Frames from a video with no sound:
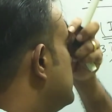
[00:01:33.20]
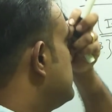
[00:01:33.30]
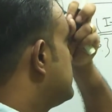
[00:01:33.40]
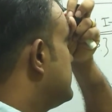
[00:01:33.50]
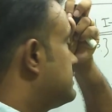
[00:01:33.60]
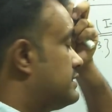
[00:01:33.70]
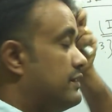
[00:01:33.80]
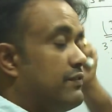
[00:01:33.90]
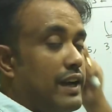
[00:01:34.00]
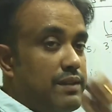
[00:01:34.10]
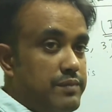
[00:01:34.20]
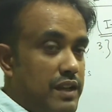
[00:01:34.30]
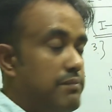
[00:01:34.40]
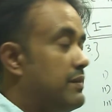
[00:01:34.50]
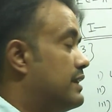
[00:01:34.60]
65
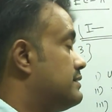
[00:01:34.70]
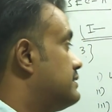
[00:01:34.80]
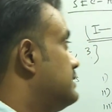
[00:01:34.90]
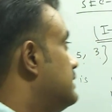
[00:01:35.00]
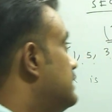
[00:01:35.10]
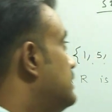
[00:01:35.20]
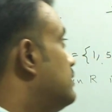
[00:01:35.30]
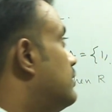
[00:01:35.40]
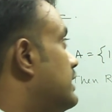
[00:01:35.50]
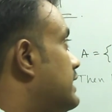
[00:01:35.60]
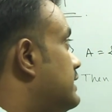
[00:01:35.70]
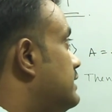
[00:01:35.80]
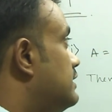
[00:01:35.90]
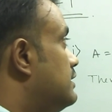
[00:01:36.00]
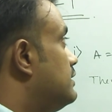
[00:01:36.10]
numbers,
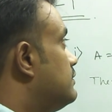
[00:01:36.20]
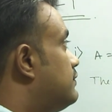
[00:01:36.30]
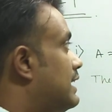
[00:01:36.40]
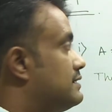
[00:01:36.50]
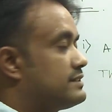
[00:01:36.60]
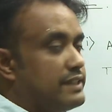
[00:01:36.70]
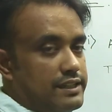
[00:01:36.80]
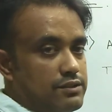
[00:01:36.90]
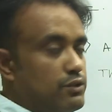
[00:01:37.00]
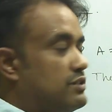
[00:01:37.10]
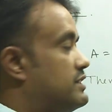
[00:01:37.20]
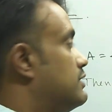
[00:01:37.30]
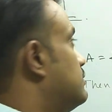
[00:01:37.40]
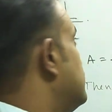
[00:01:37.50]
where first 10 question